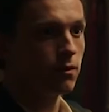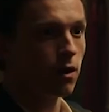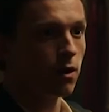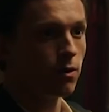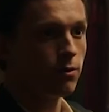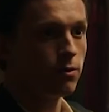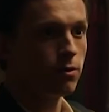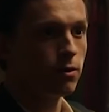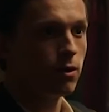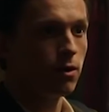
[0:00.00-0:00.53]

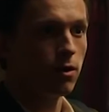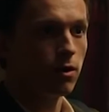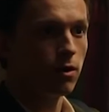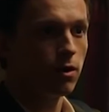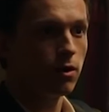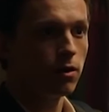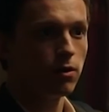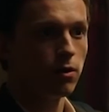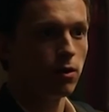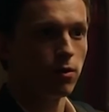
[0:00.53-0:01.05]
No,
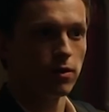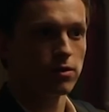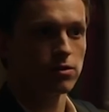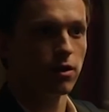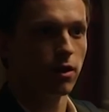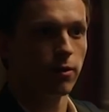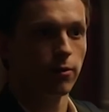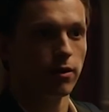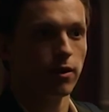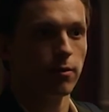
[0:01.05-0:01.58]

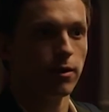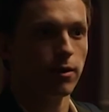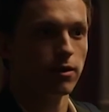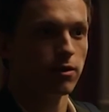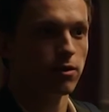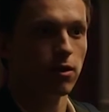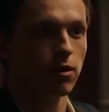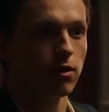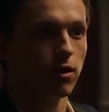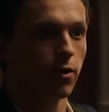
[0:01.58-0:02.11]
that's not what I
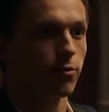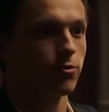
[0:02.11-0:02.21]
meant at all.